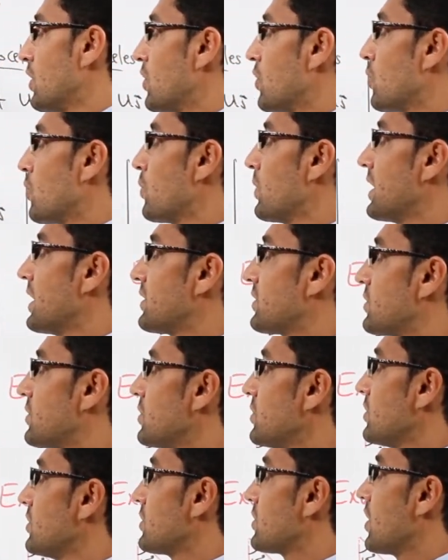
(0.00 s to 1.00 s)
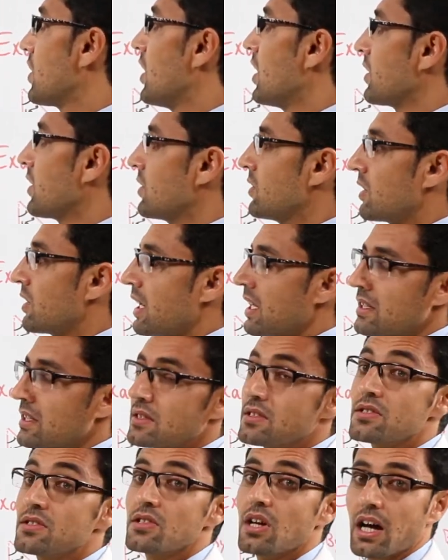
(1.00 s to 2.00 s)
with two congruent
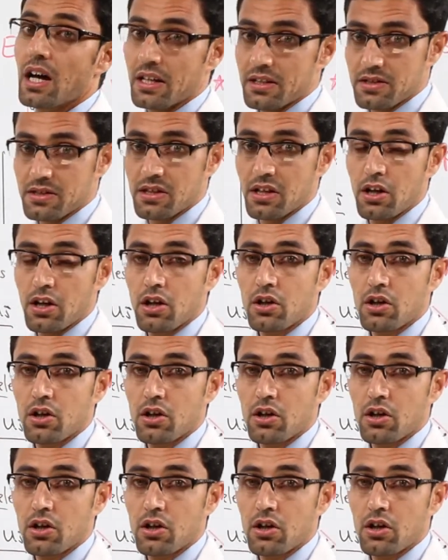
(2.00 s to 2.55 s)
sides.